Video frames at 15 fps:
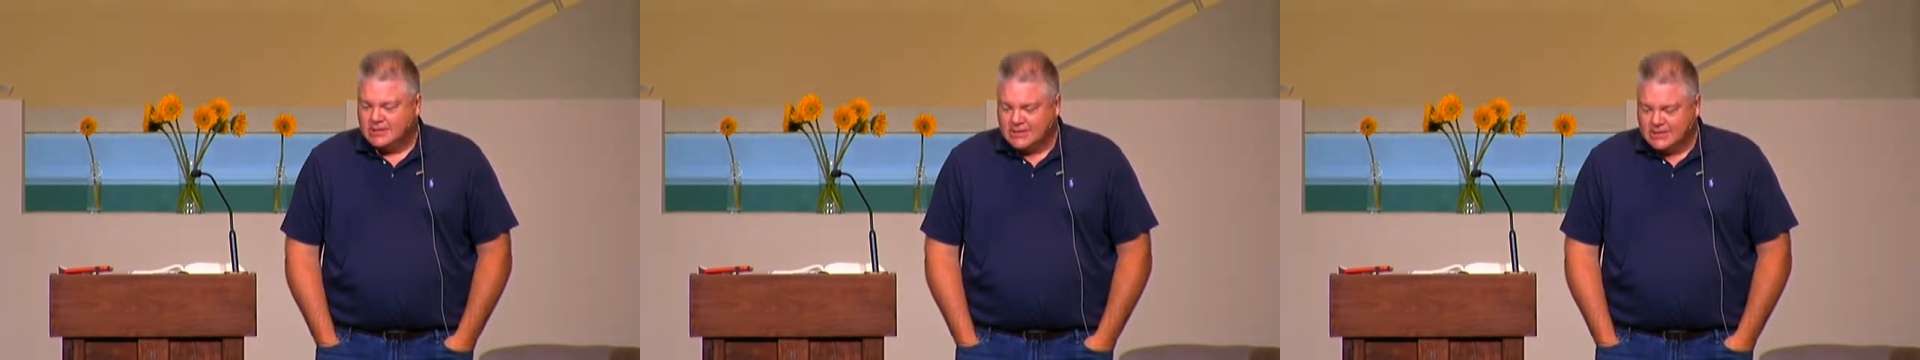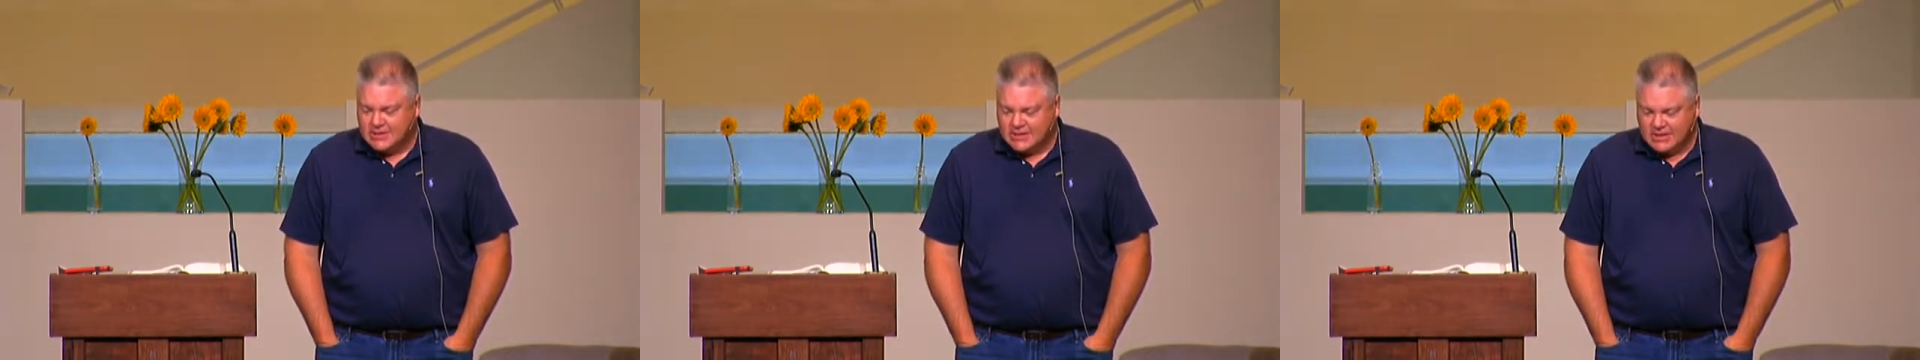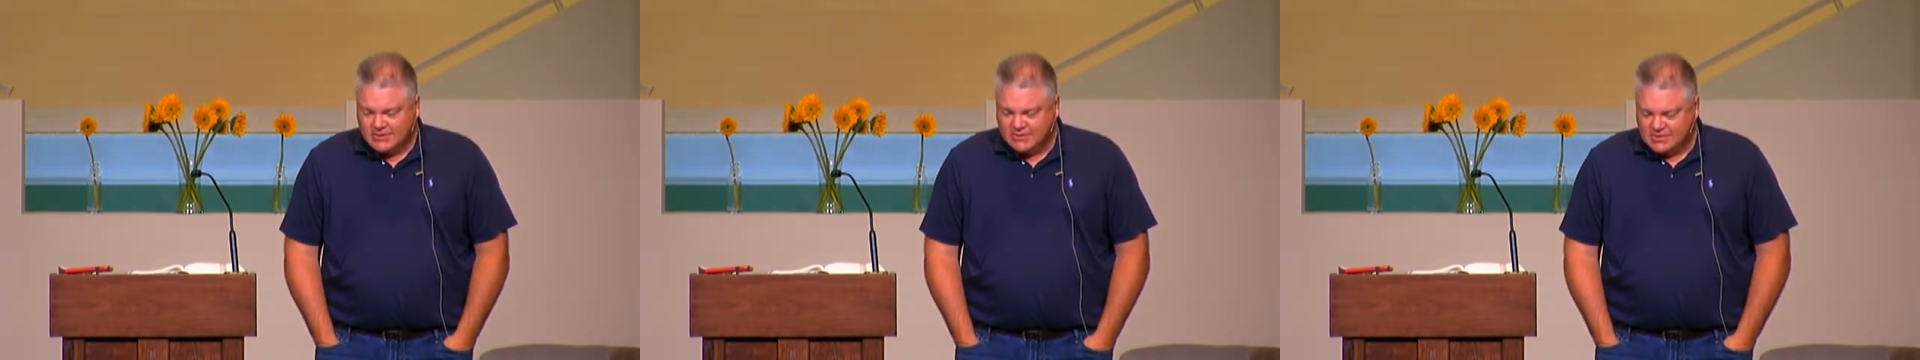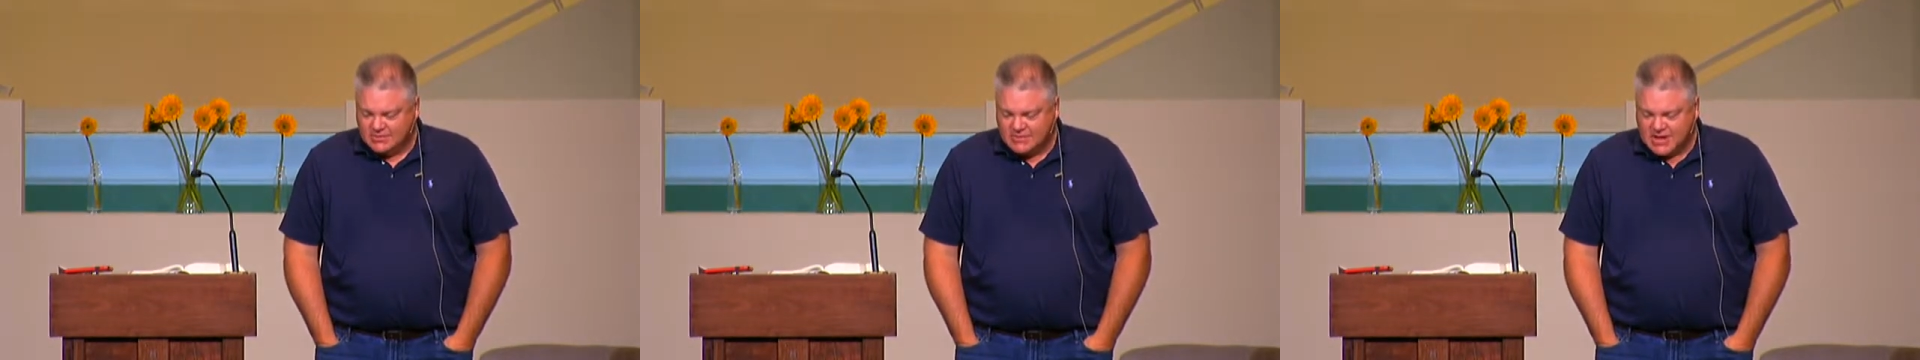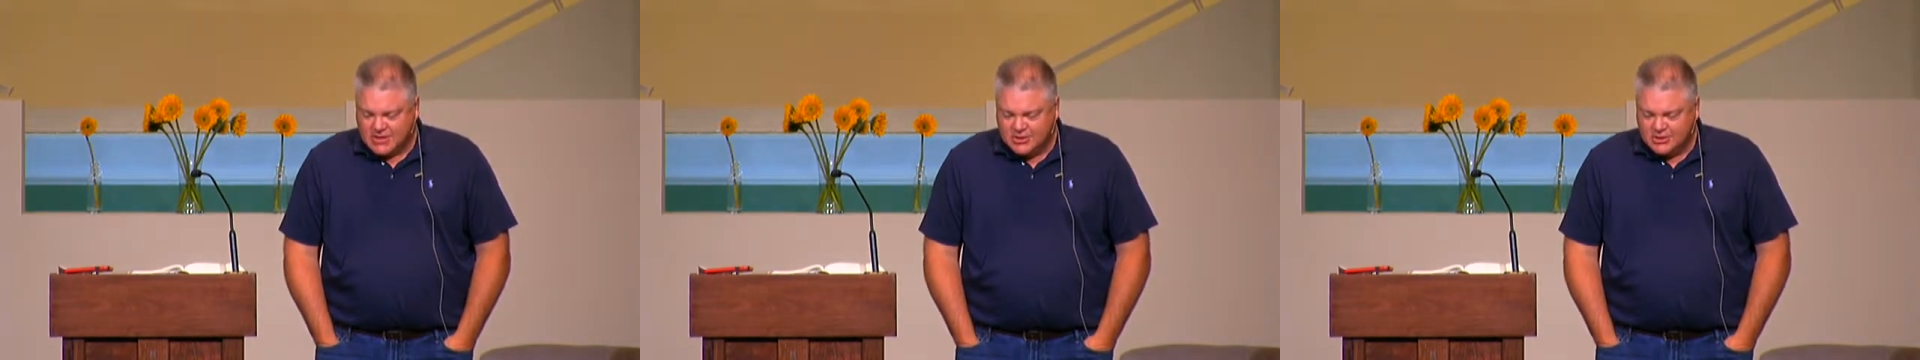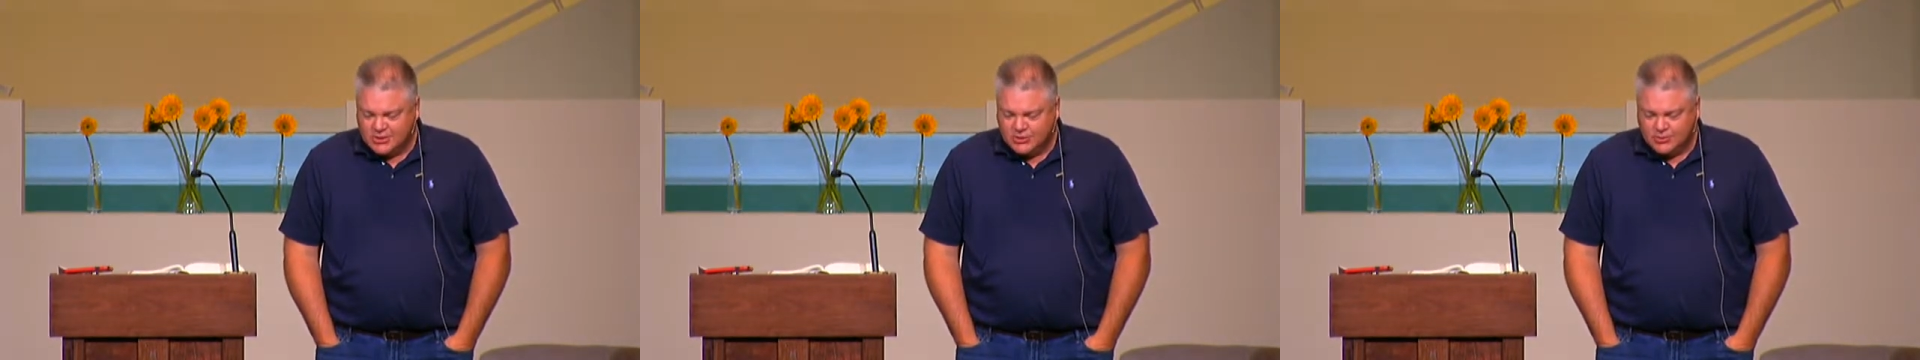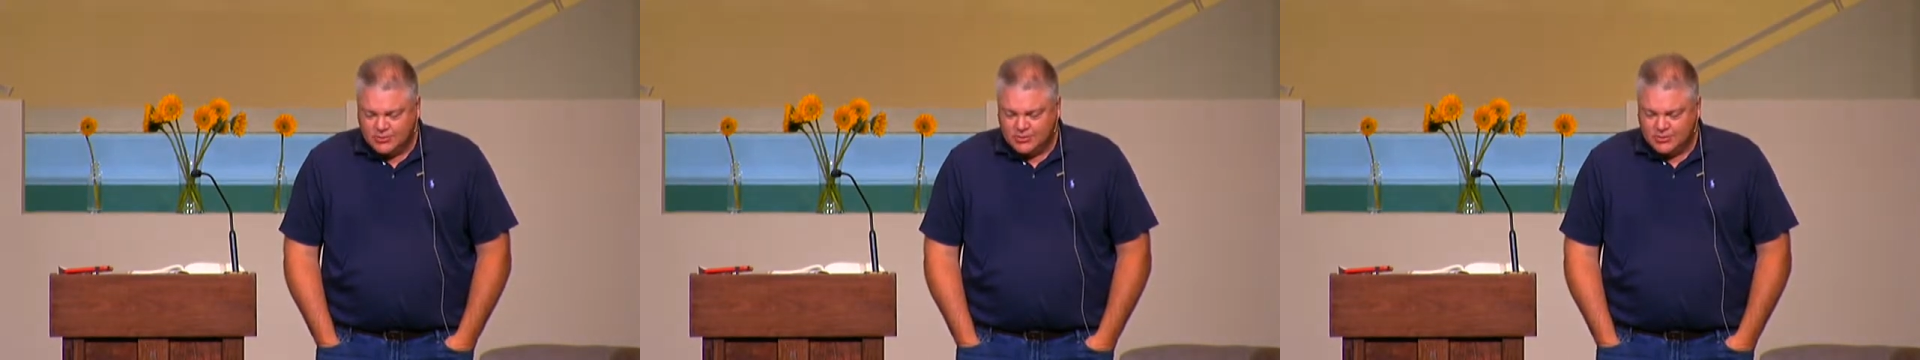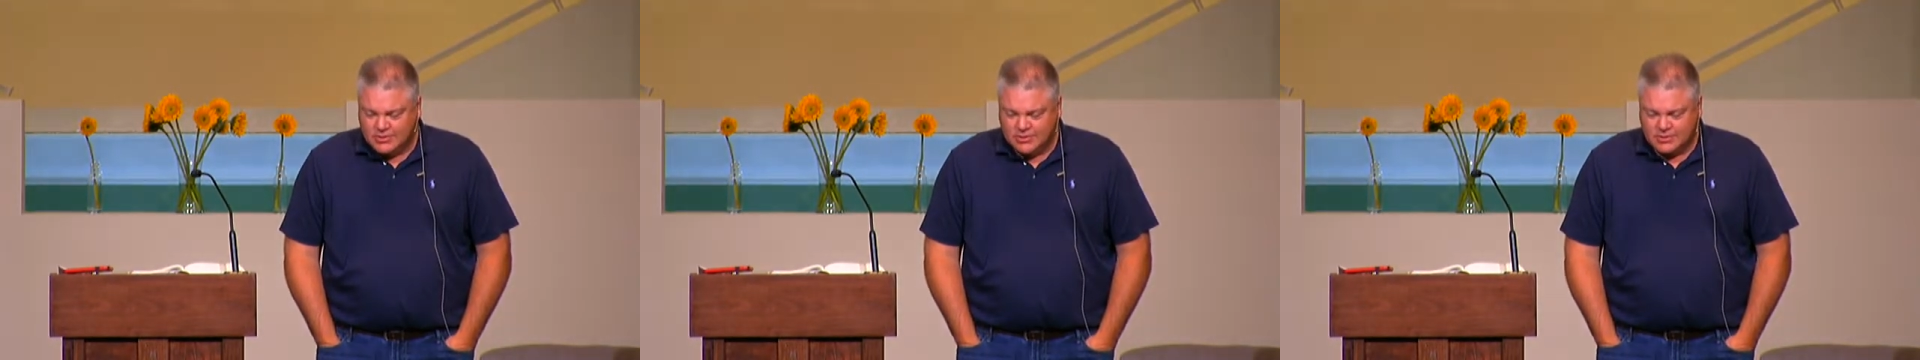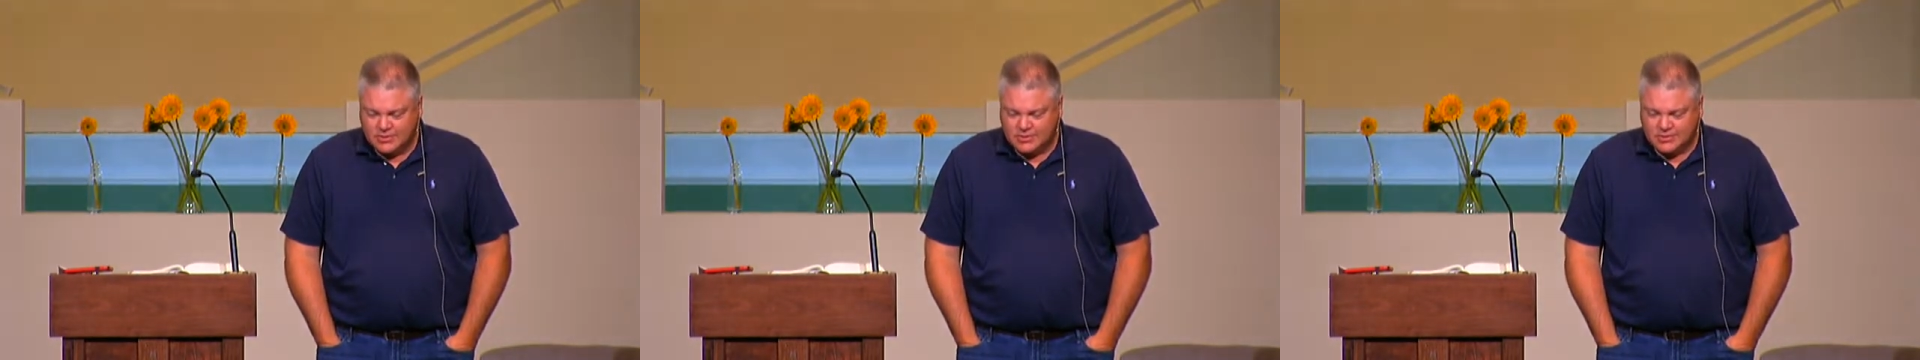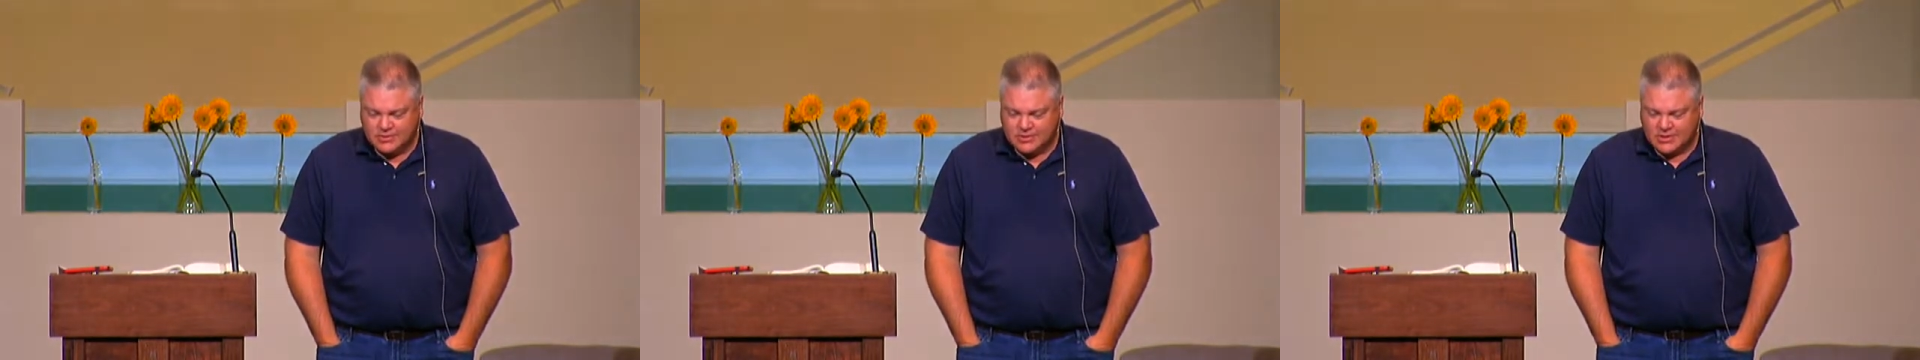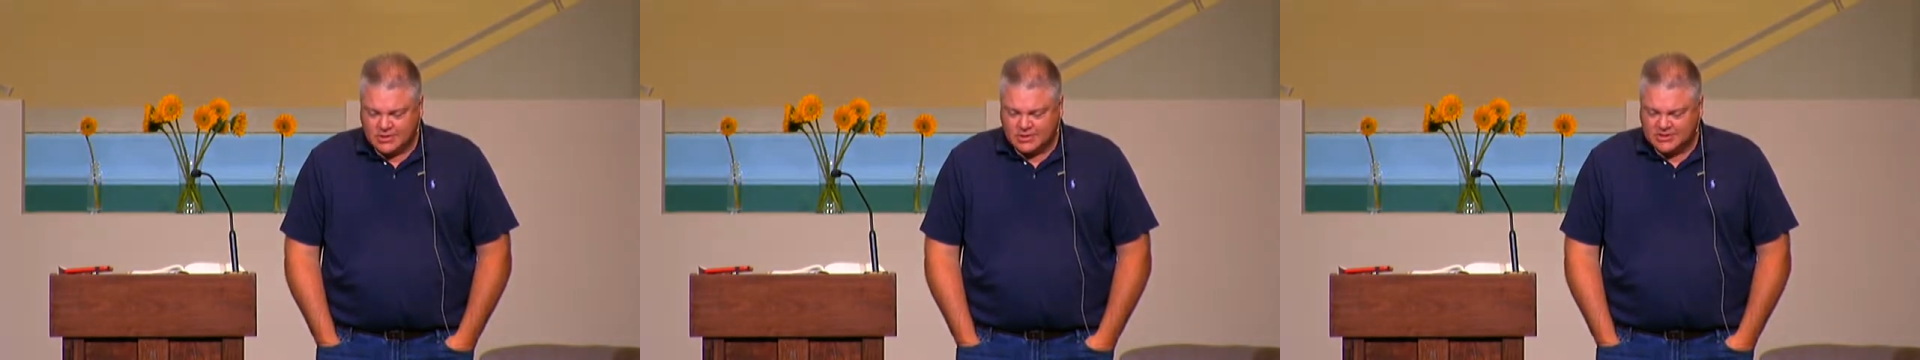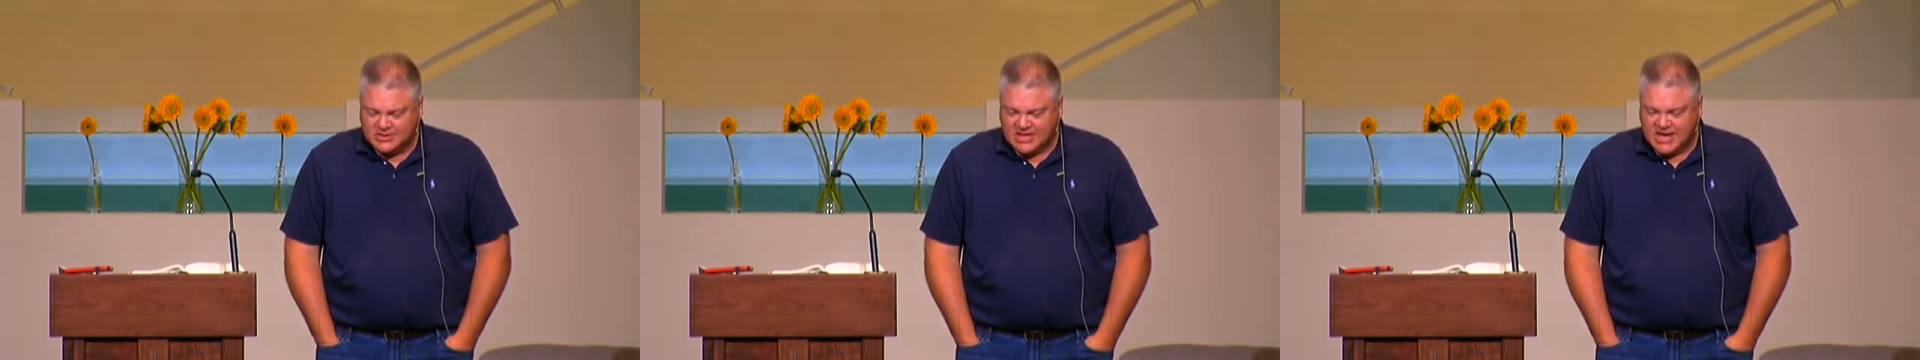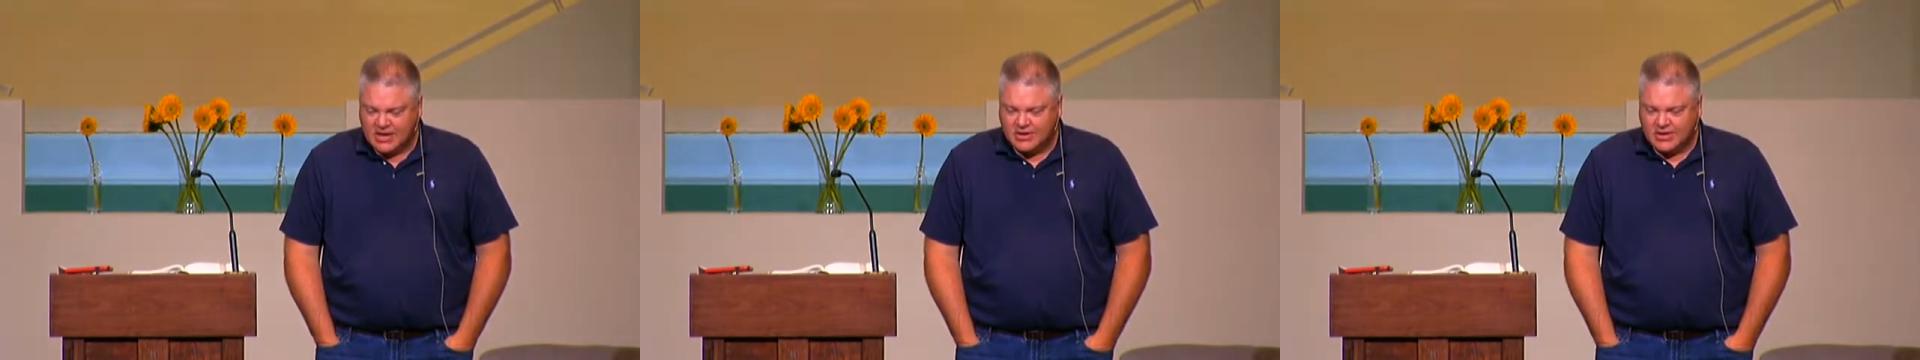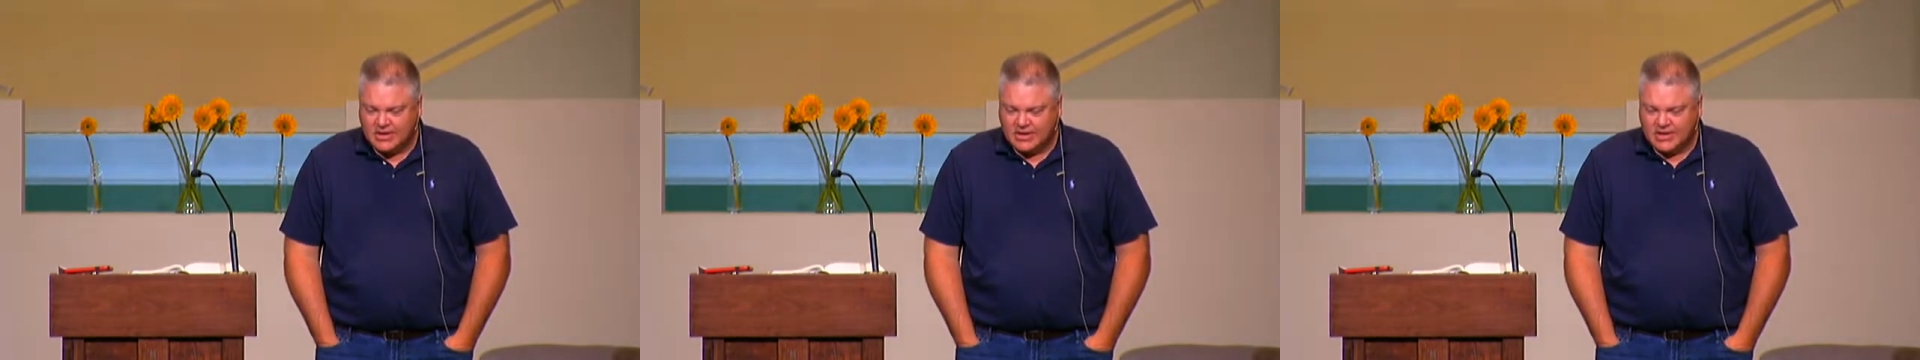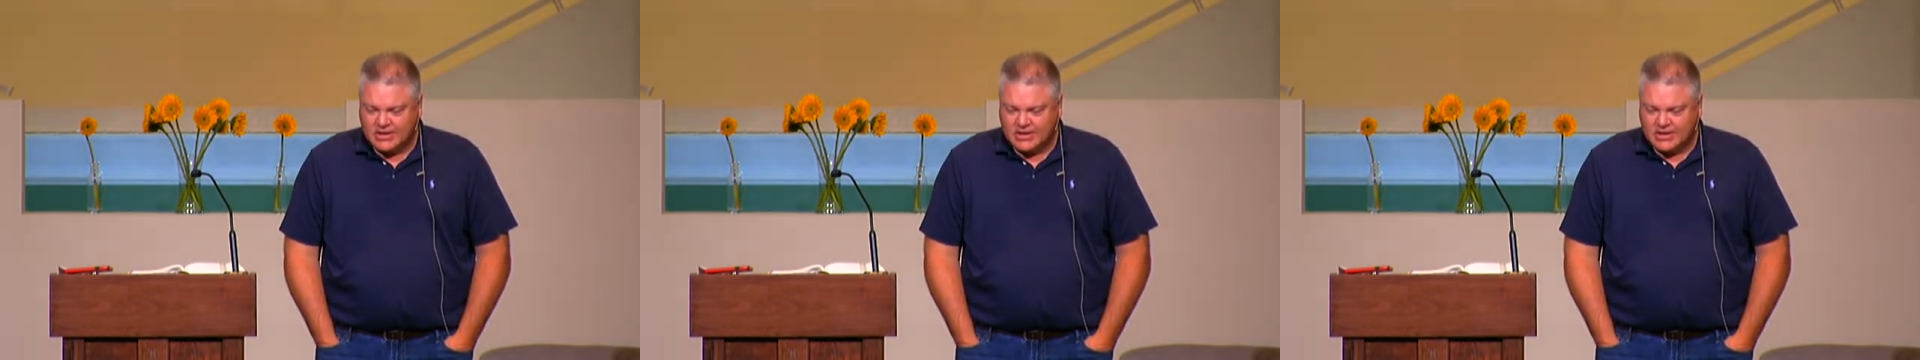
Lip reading: it was about noon on a Saturday,